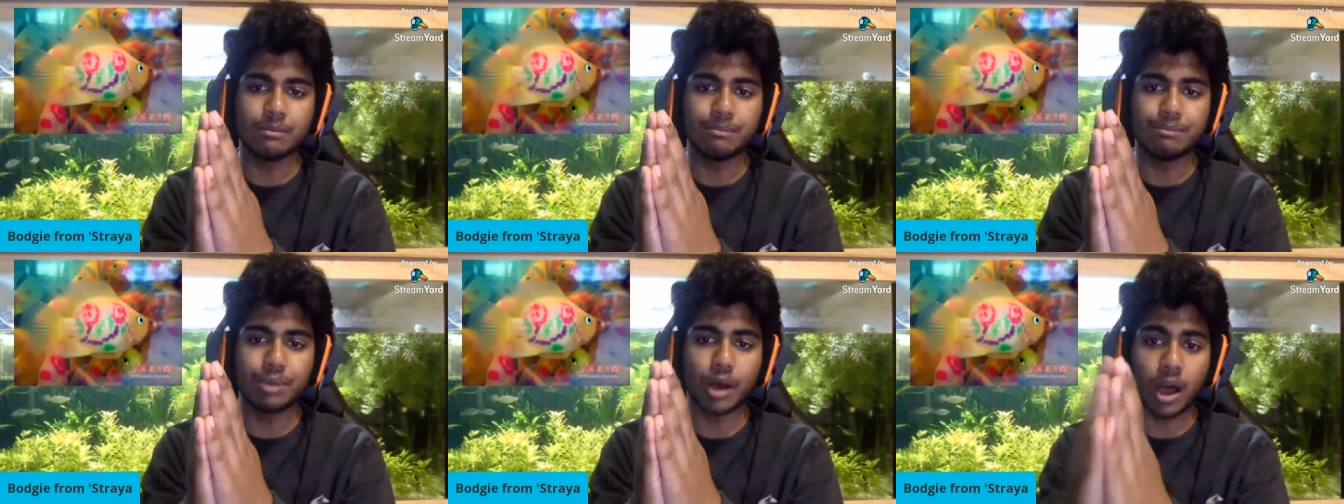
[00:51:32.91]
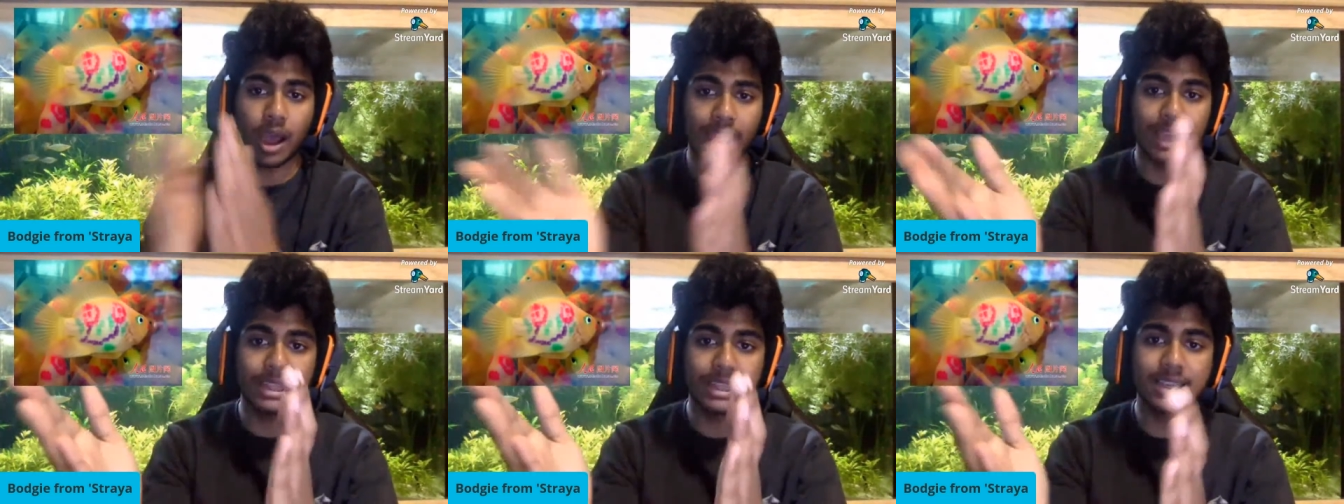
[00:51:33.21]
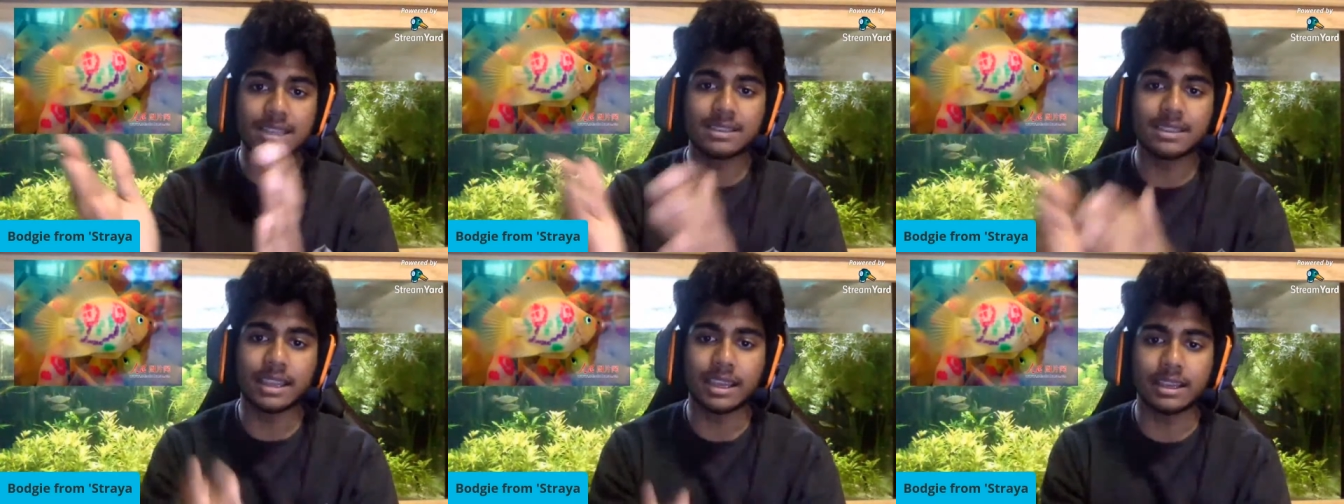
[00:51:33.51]
behind
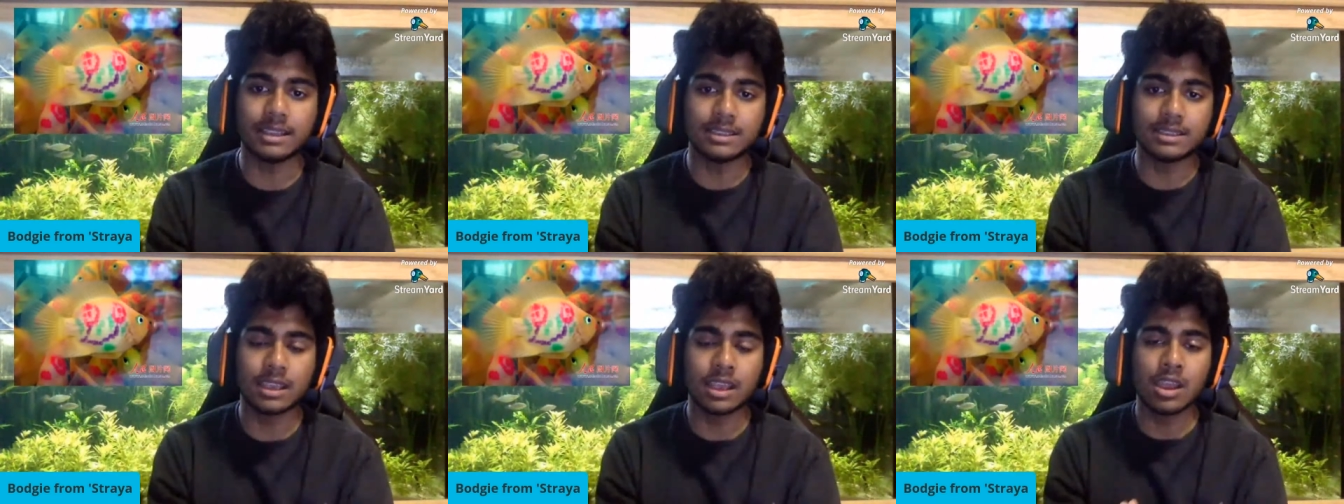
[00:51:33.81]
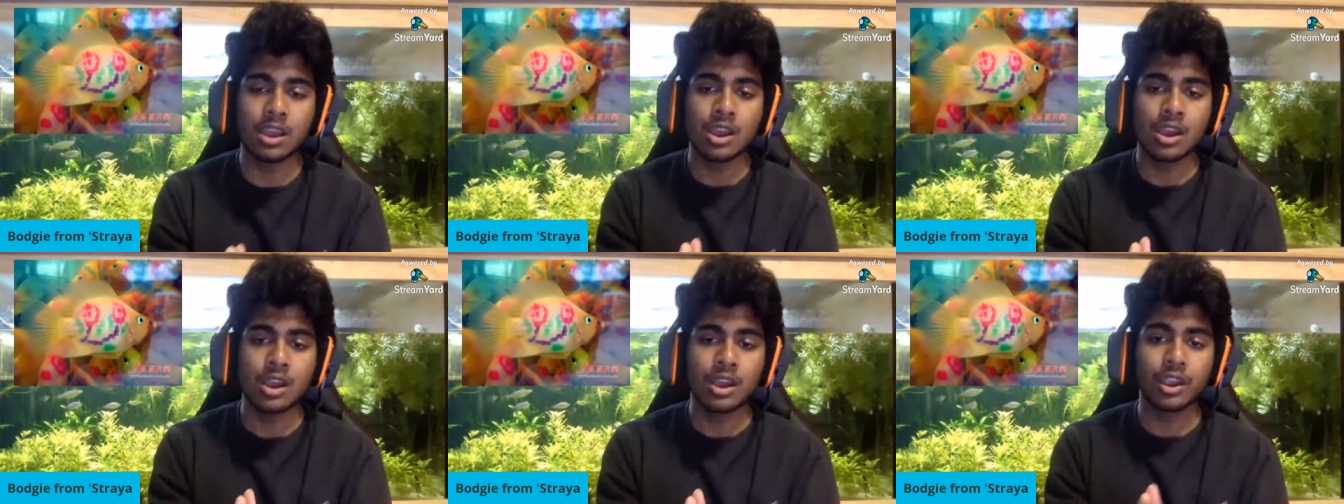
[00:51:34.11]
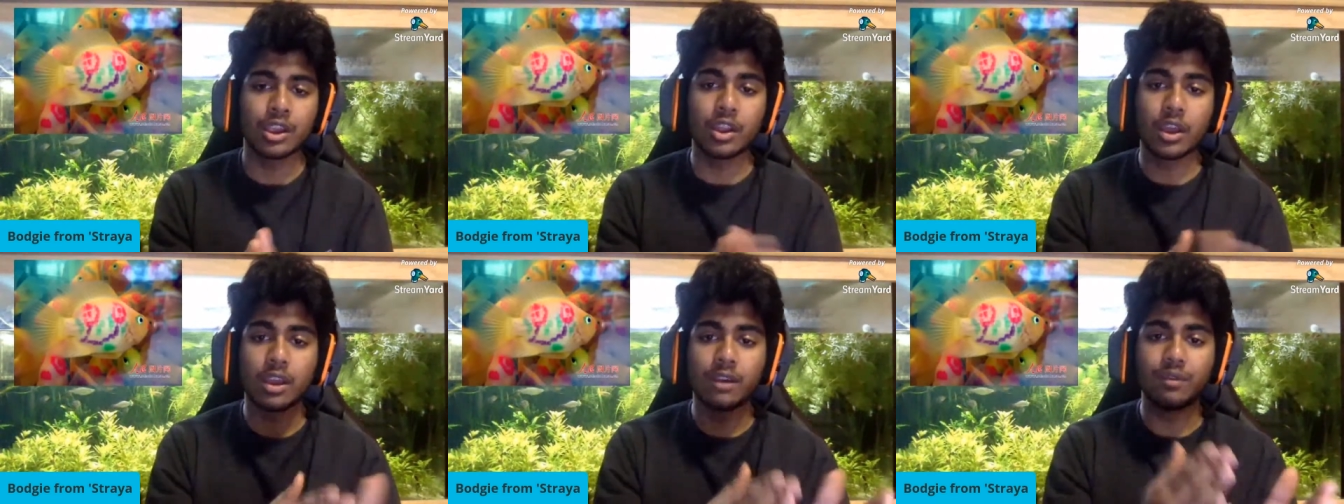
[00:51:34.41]
these things,
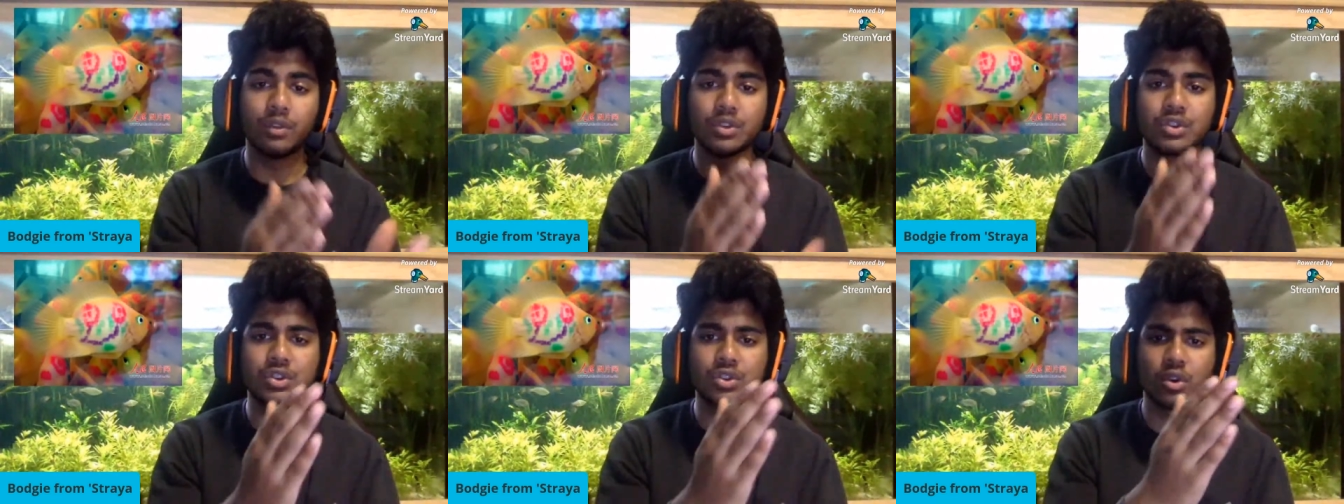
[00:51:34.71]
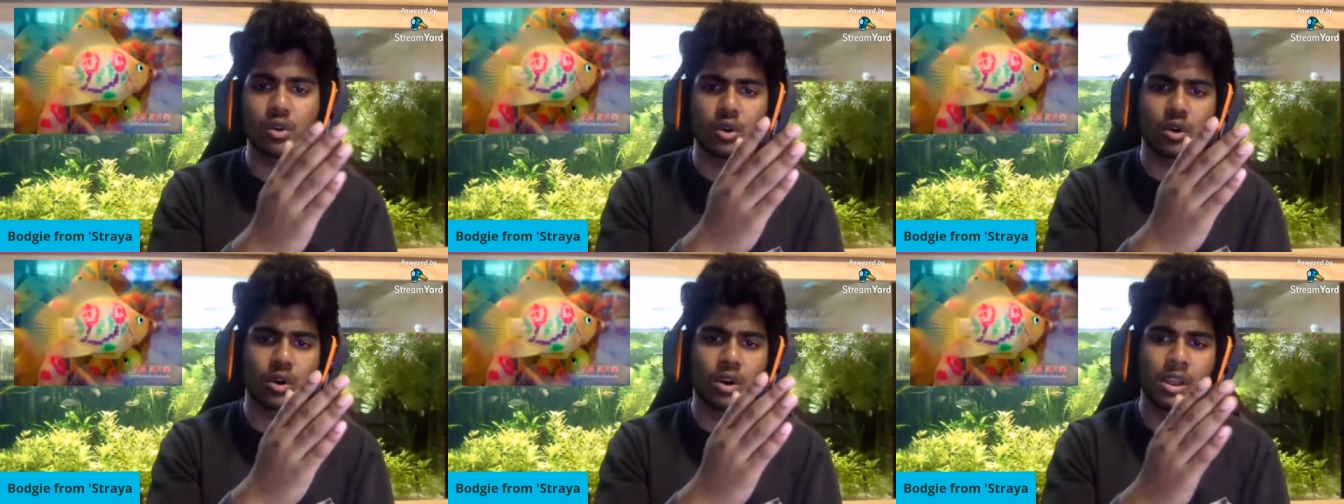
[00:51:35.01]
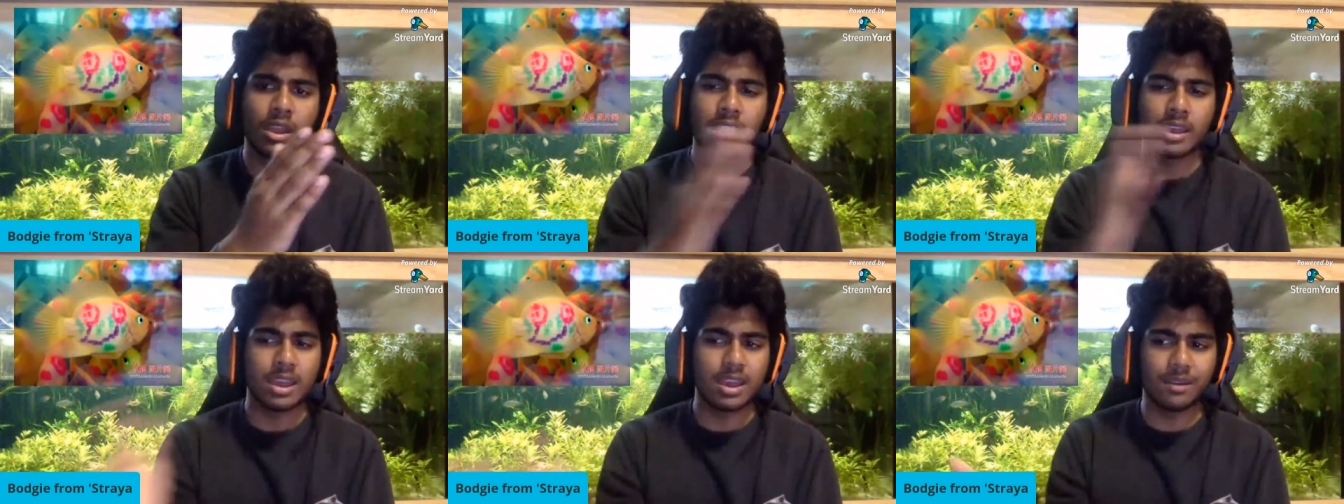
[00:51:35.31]
you know, if you saw
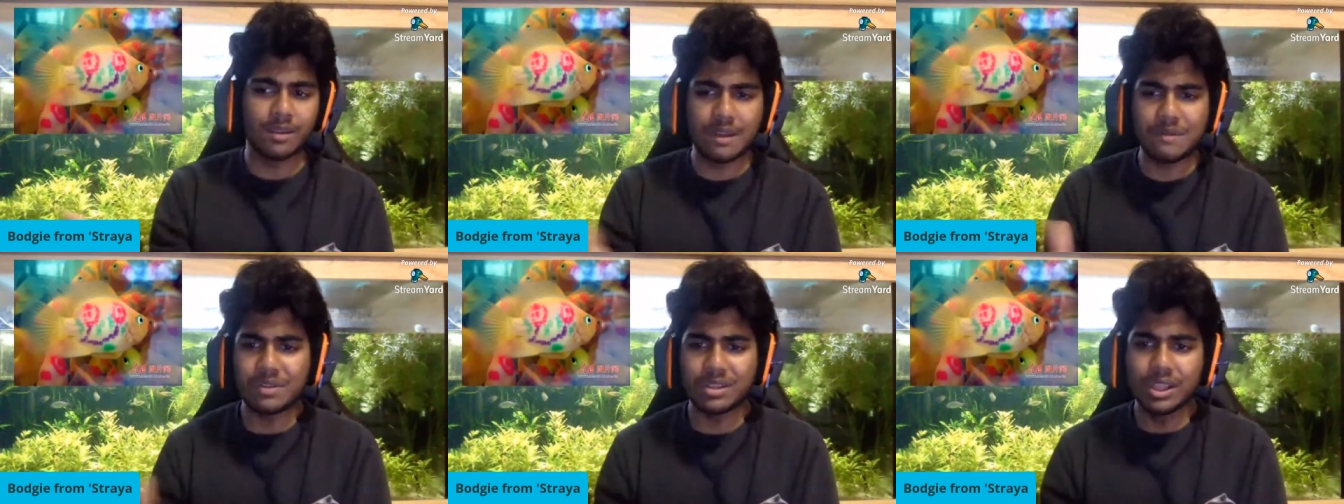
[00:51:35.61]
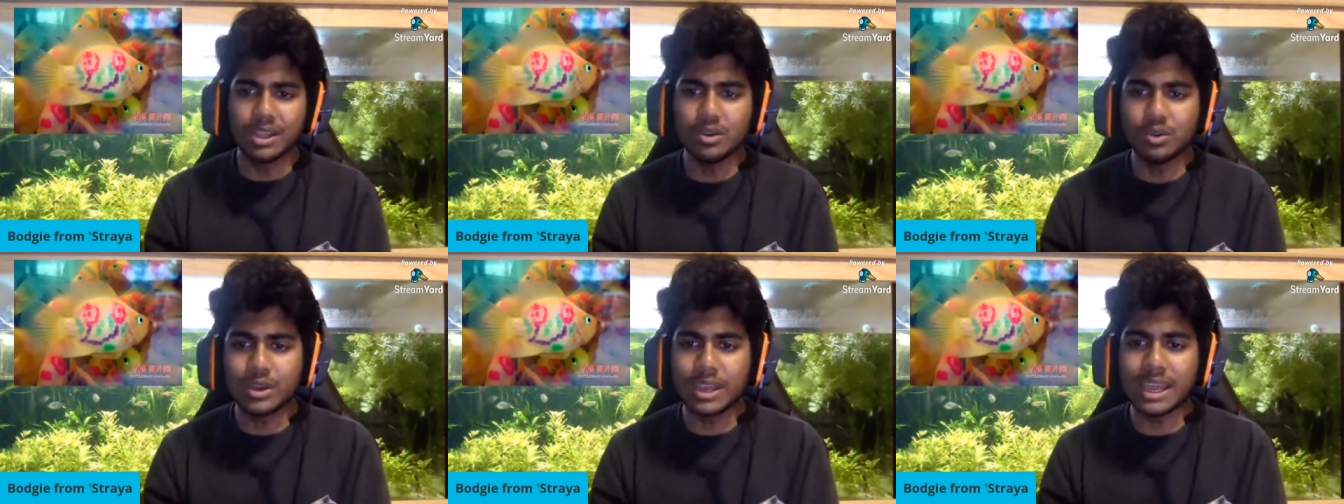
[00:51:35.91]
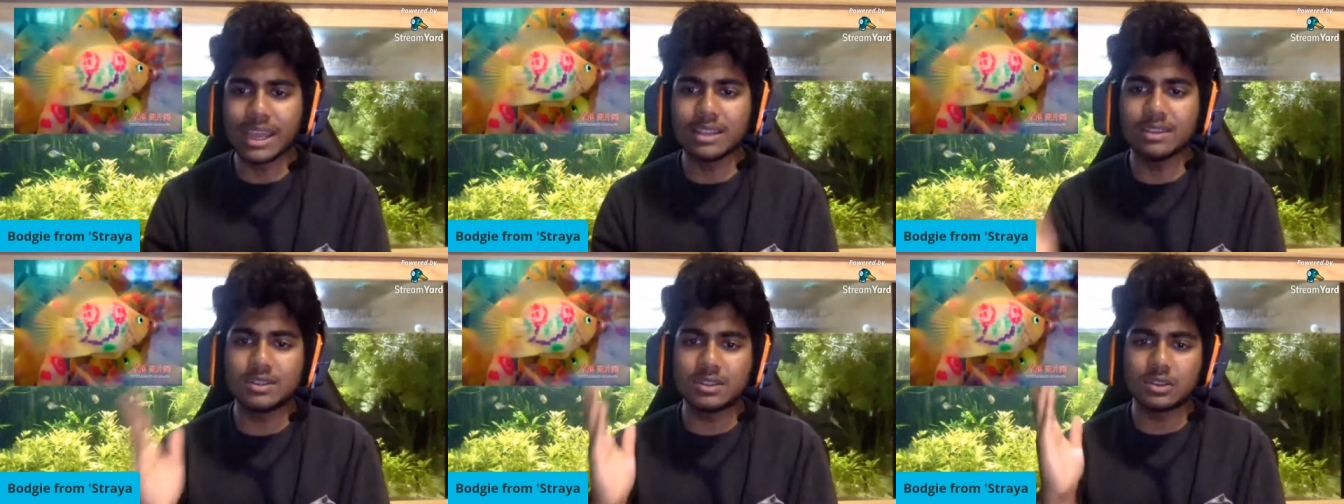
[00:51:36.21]
if, if a little
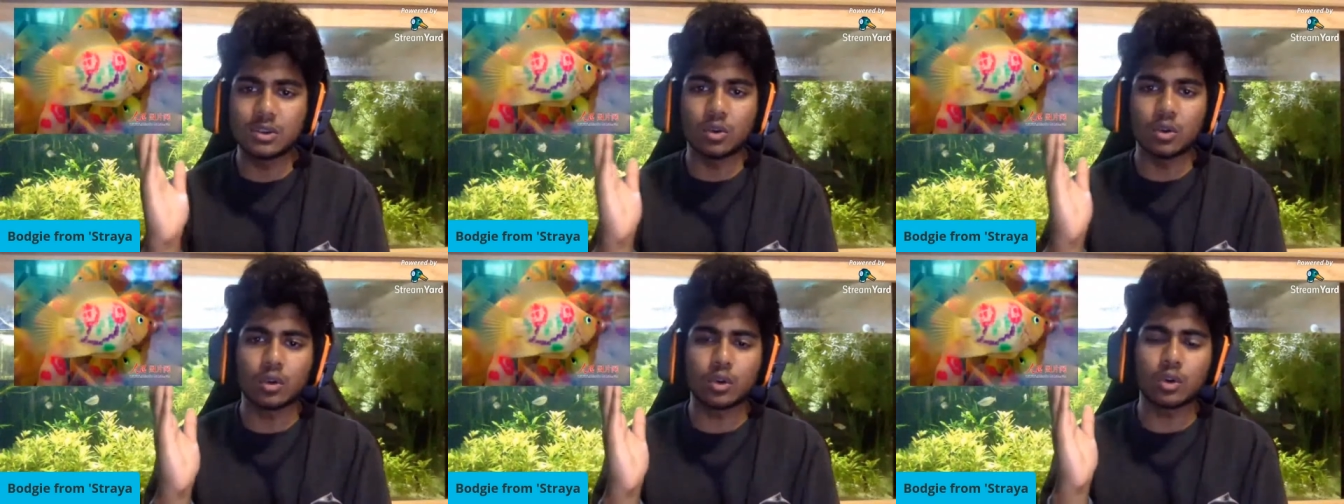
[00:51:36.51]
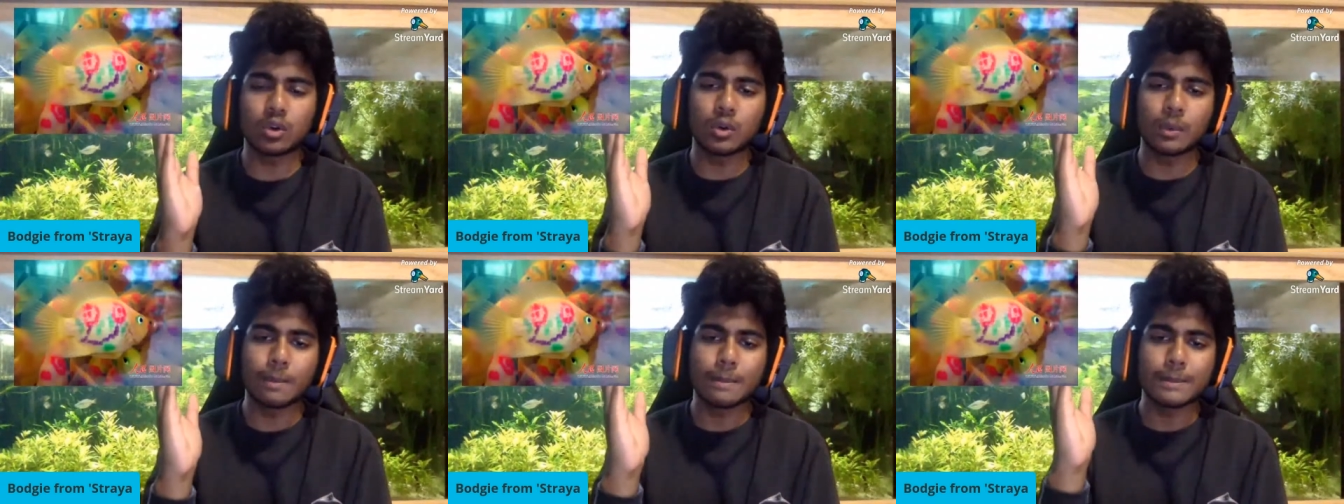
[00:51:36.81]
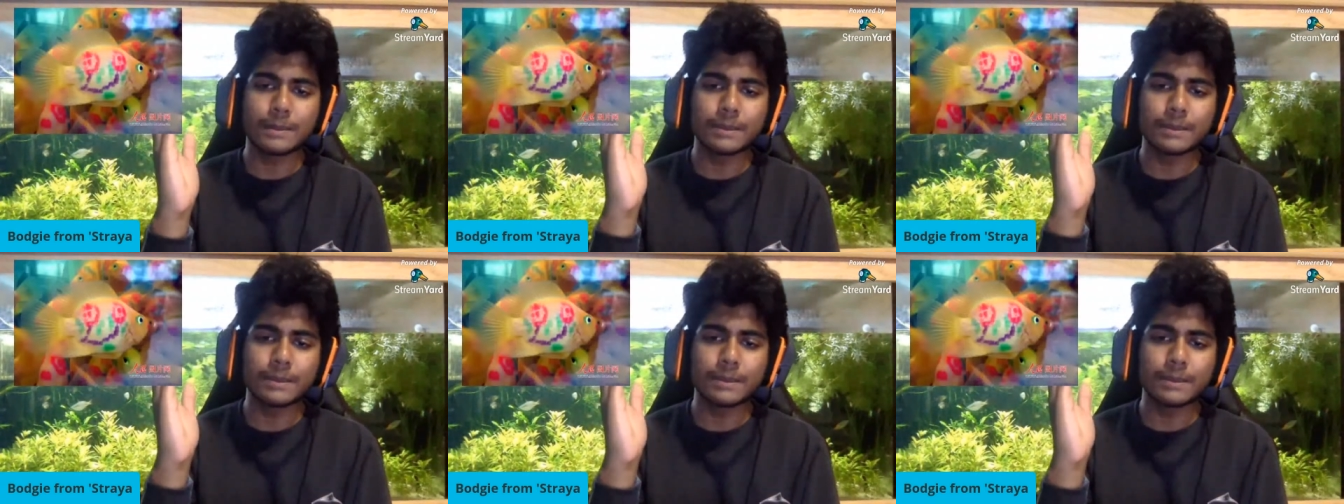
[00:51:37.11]
kid saw